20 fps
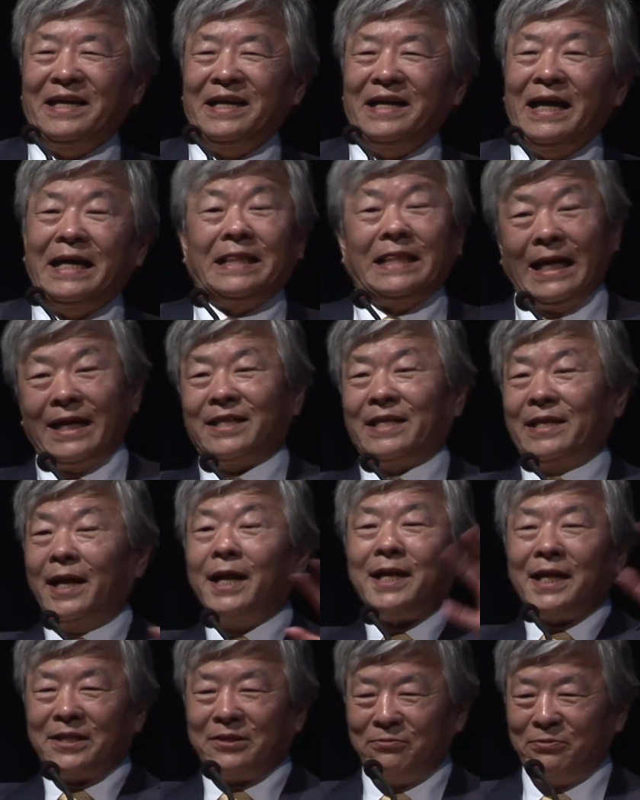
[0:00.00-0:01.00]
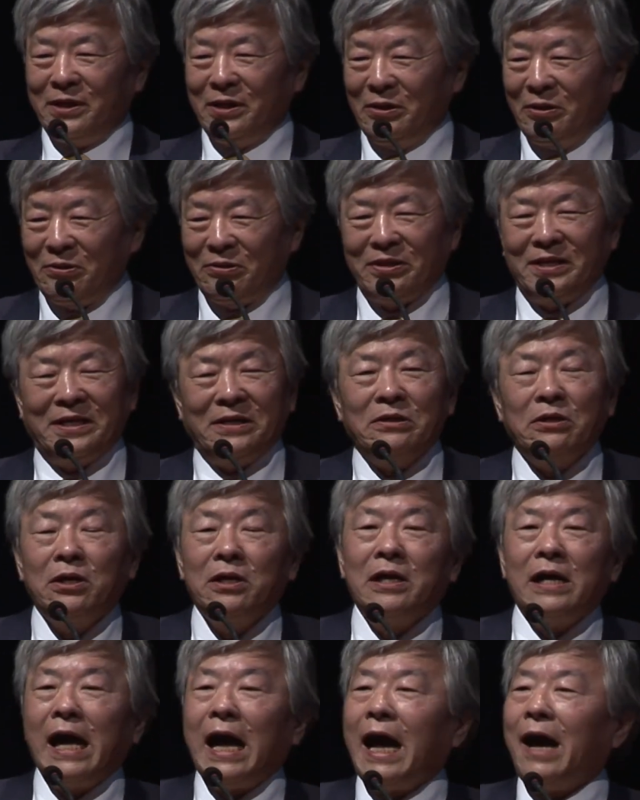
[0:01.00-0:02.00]
At that, relatively older.
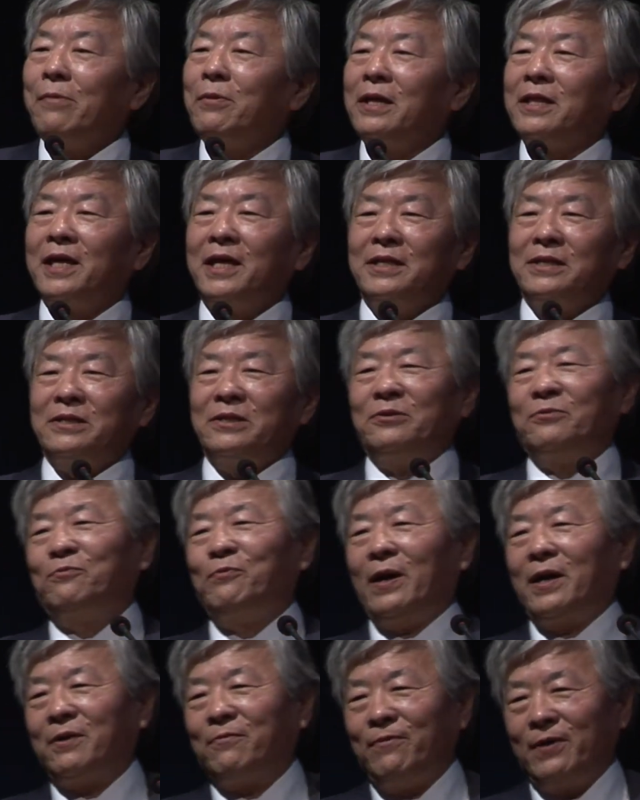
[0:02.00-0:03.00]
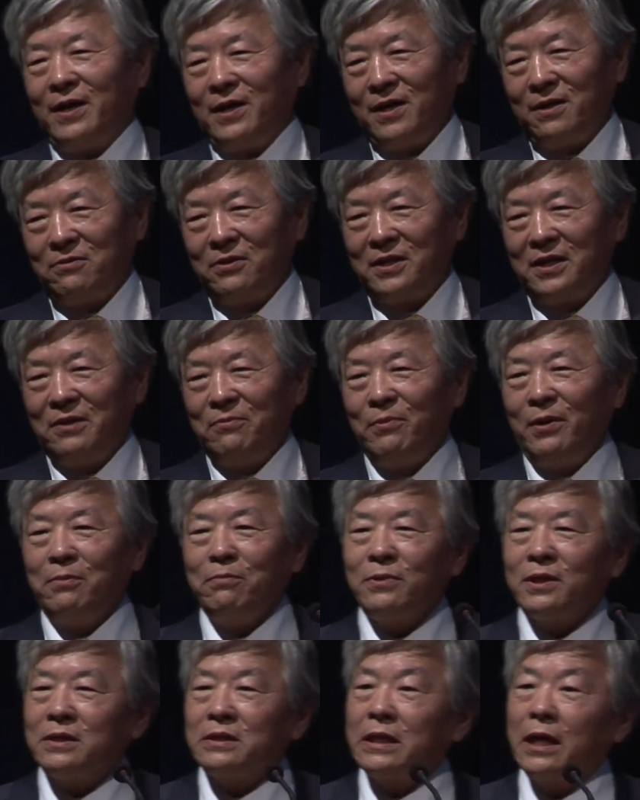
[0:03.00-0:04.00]
These faculty
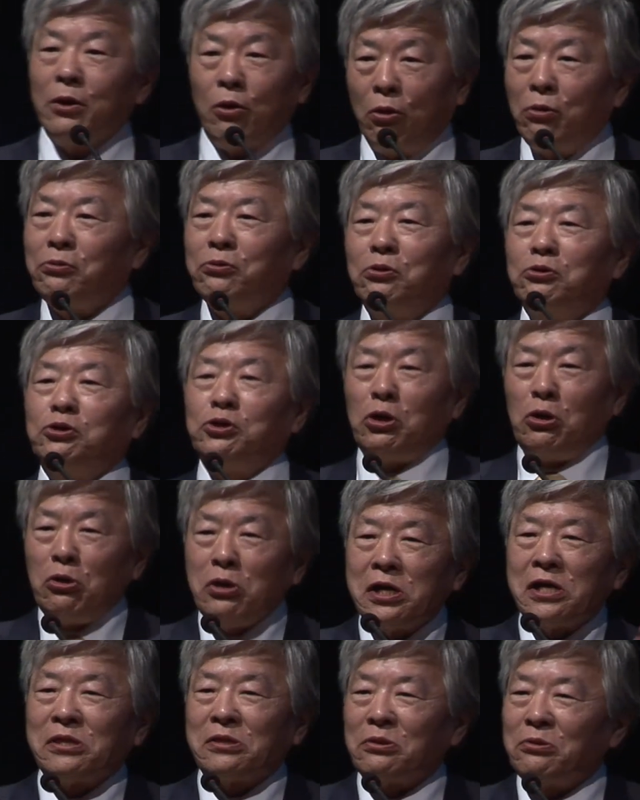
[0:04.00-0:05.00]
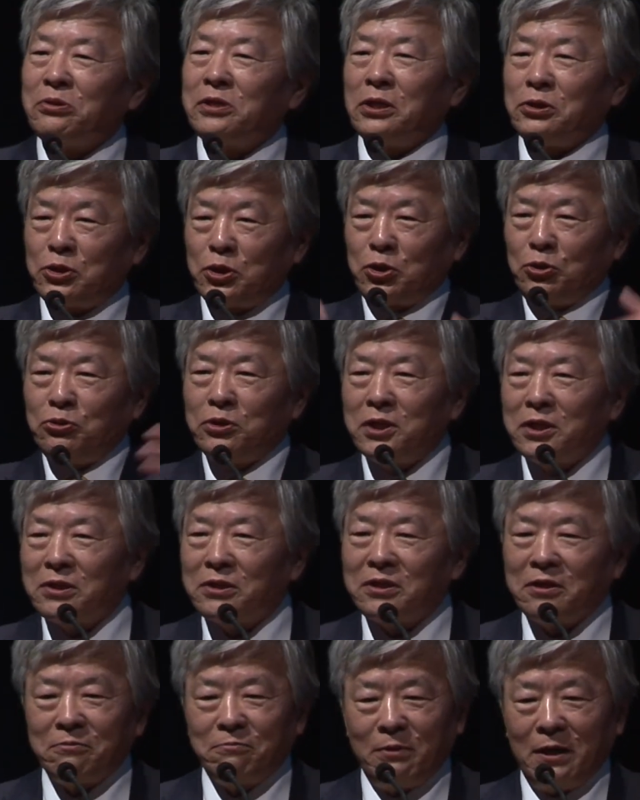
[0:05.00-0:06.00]
members, they also joined in the
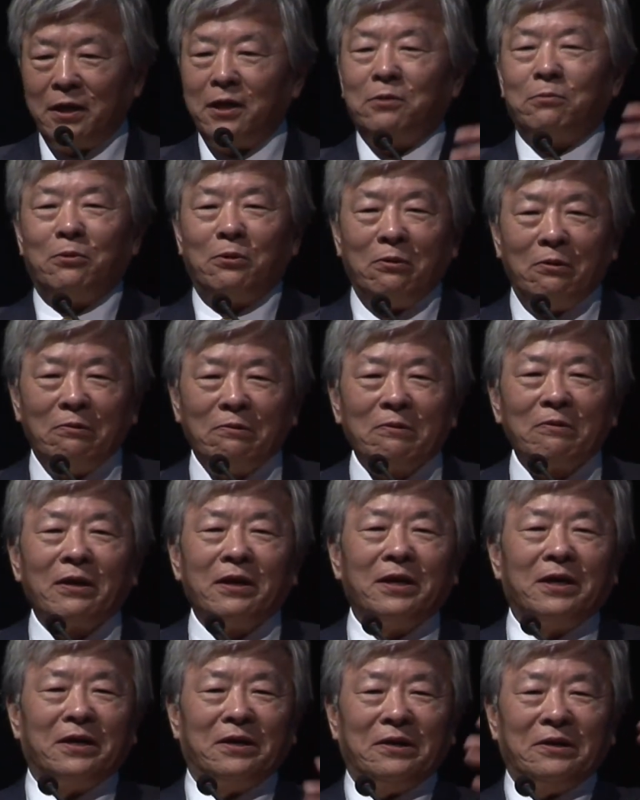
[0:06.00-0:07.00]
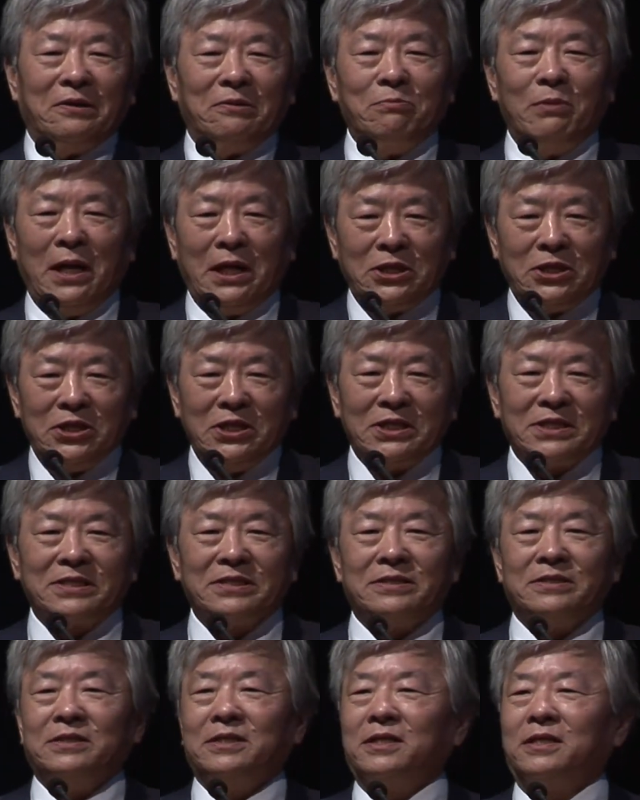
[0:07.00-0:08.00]
student volleyball matches.
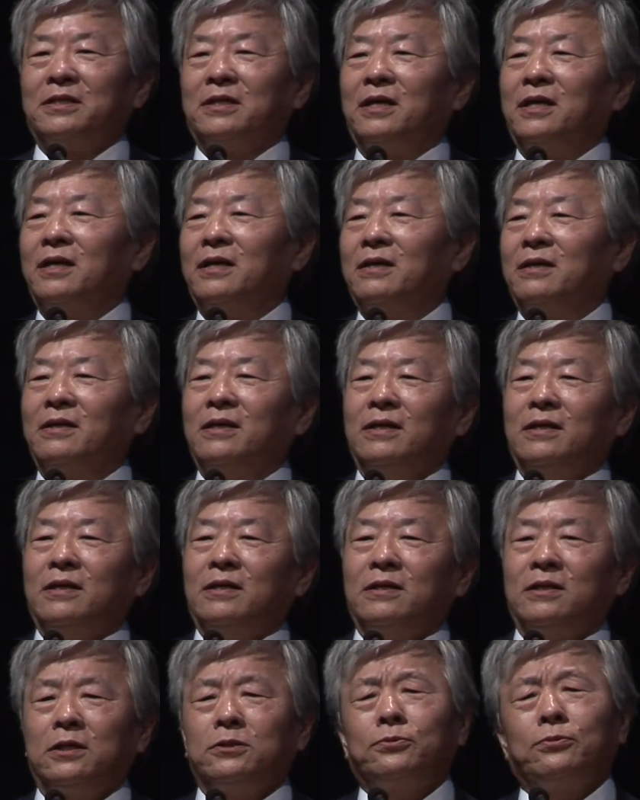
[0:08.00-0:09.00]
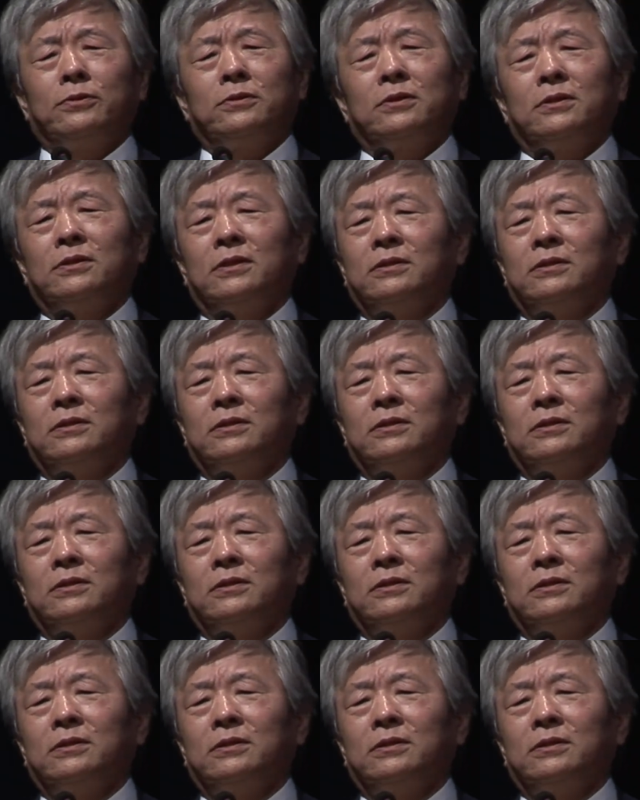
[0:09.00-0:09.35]
And this was